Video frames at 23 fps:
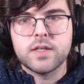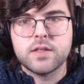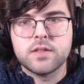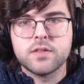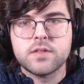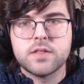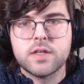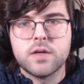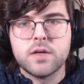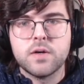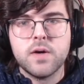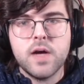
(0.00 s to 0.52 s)
And
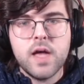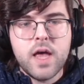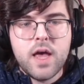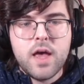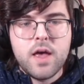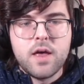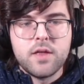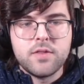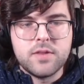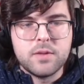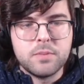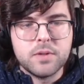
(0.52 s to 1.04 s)
so
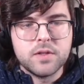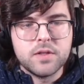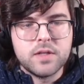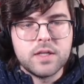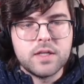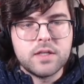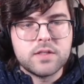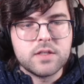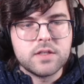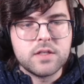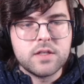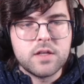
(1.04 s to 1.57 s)
the ability
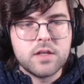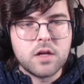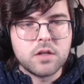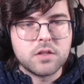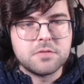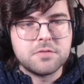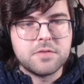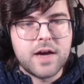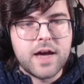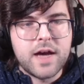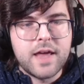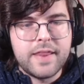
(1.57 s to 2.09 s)
to
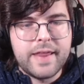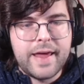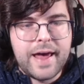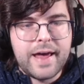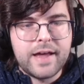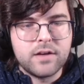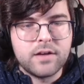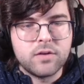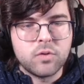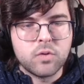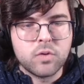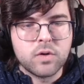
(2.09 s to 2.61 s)
nullify
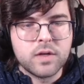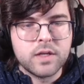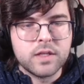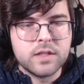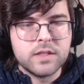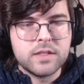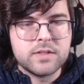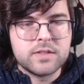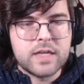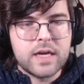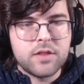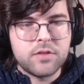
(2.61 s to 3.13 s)
that, or at
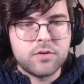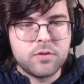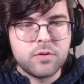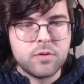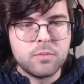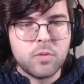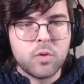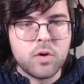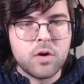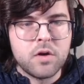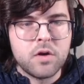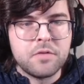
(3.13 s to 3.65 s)
least get through
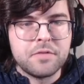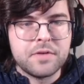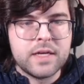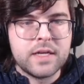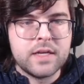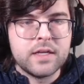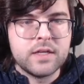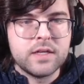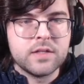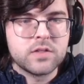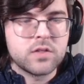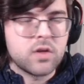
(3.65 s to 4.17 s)
more of it,
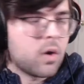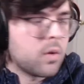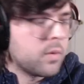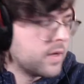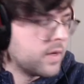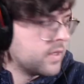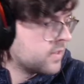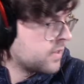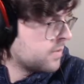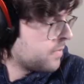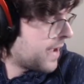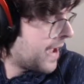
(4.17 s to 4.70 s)
is
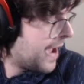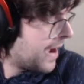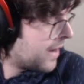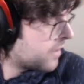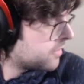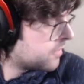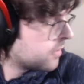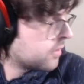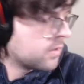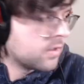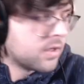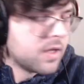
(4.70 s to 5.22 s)
always
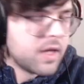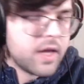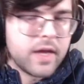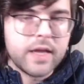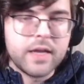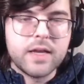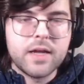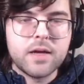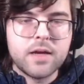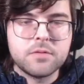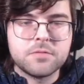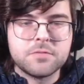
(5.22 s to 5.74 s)
impactful
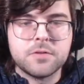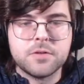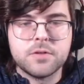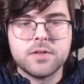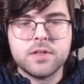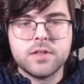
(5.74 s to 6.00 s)
and helpful.